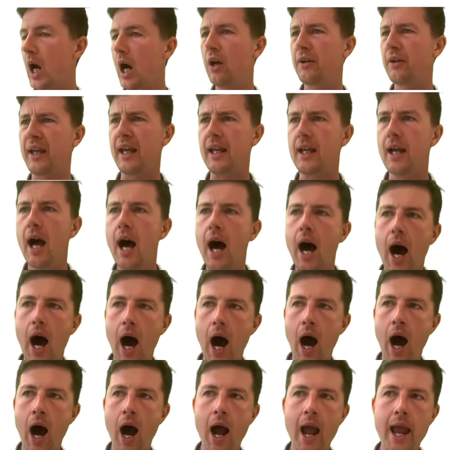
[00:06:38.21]
Okay,
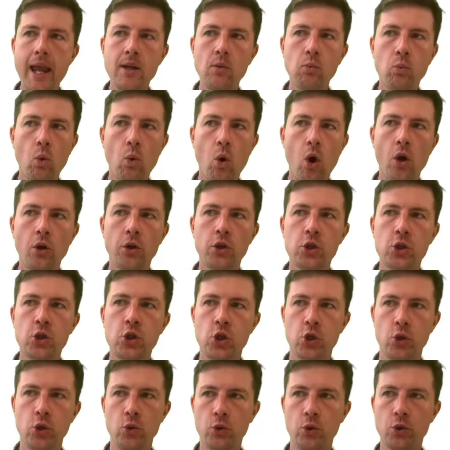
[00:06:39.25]
I want
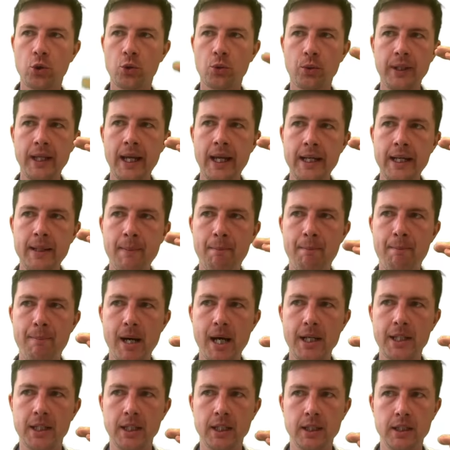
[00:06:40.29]
to create a
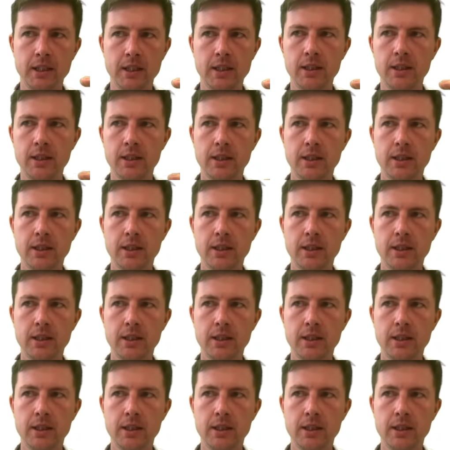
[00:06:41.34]
button